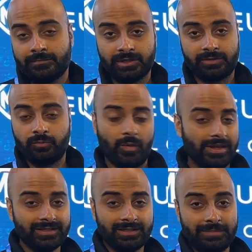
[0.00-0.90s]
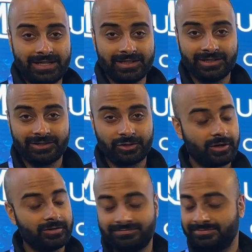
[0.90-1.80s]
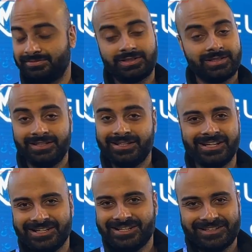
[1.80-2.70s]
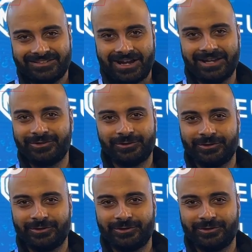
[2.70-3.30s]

but whether it'll make it here or not, I don't